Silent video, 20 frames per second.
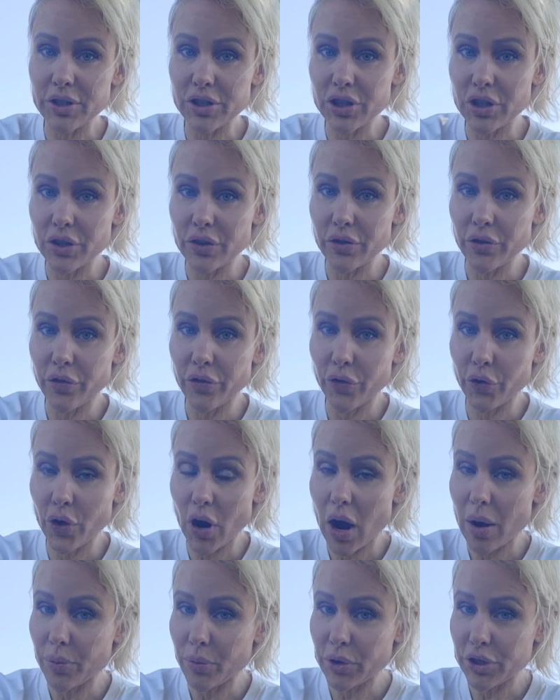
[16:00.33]
vision for
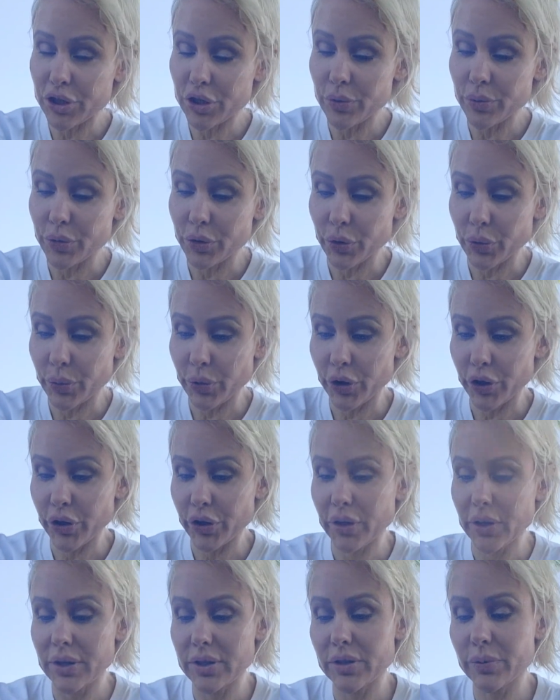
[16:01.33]
Operation
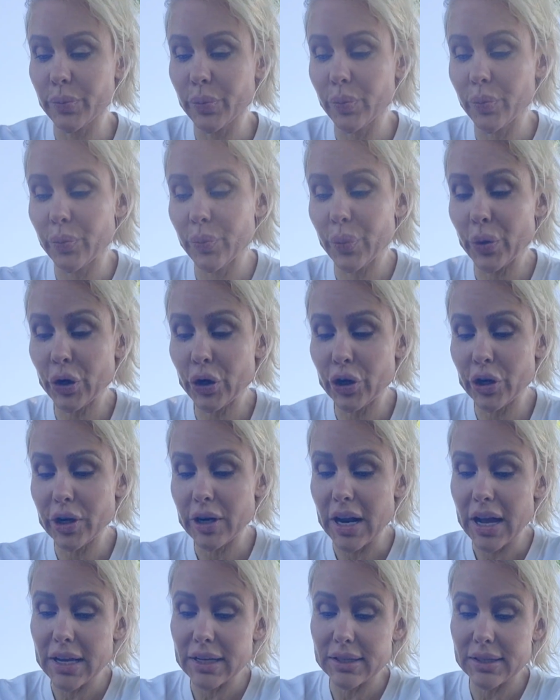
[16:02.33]
Bluebird is bird
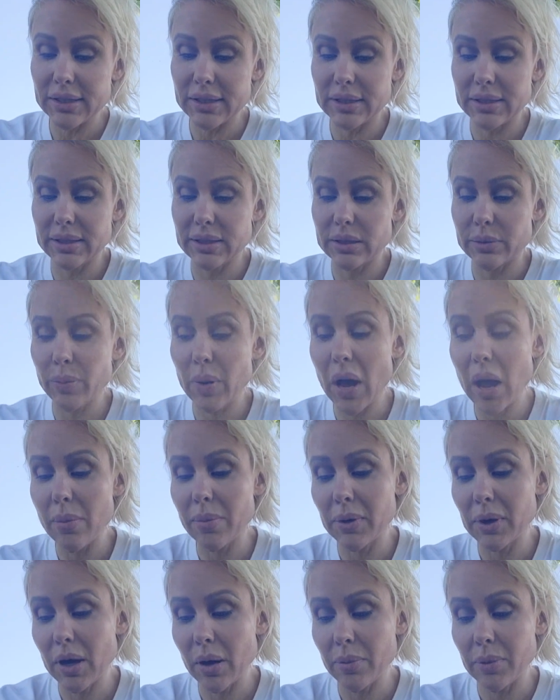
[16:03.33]
nests
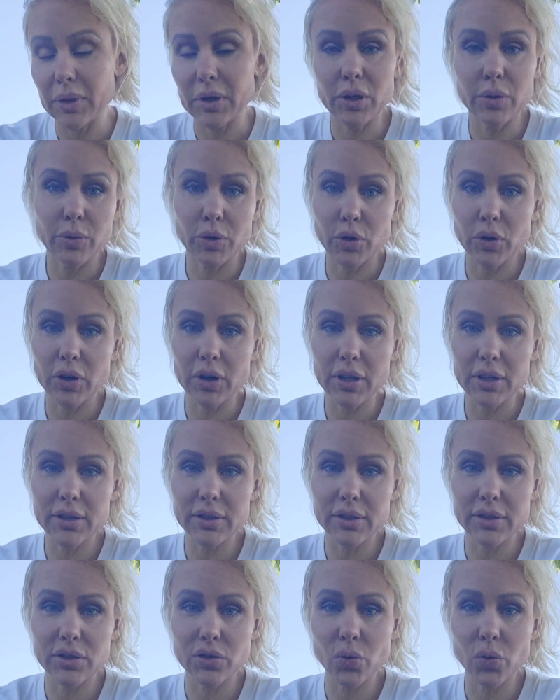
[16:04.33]
popping up in communities.
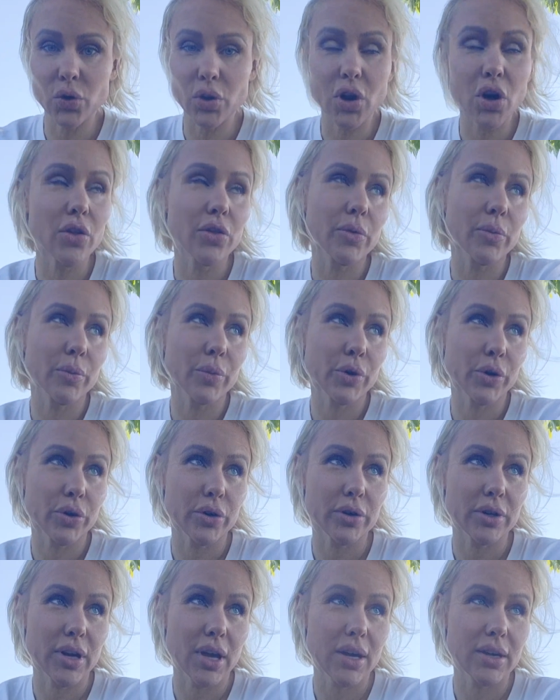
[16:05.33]
So we'll call them
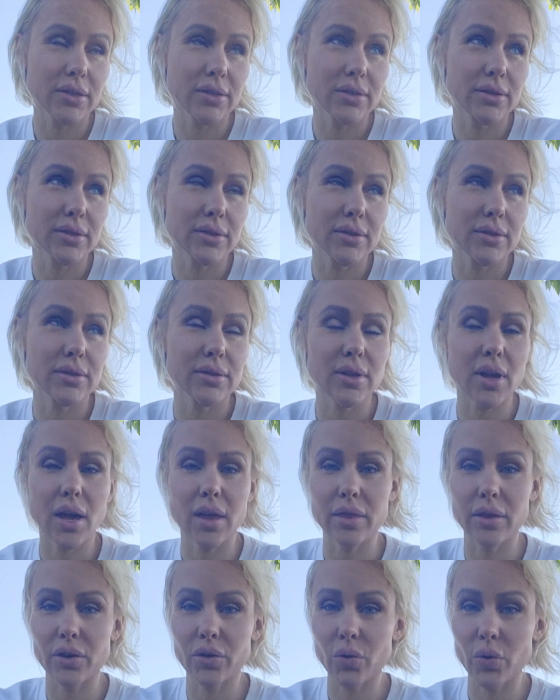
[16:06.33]
bird nests,
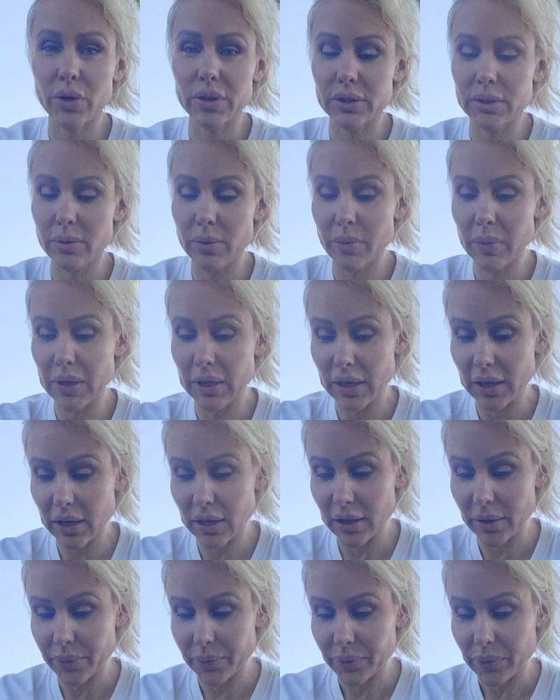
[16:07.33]
and they're going to
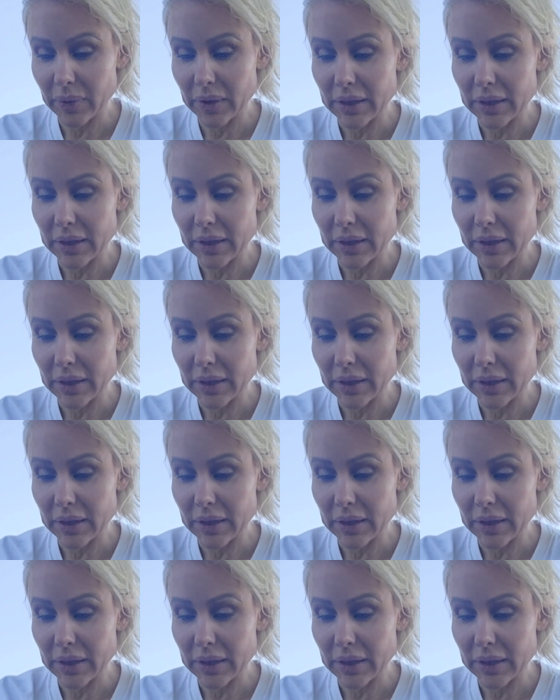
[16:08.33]
be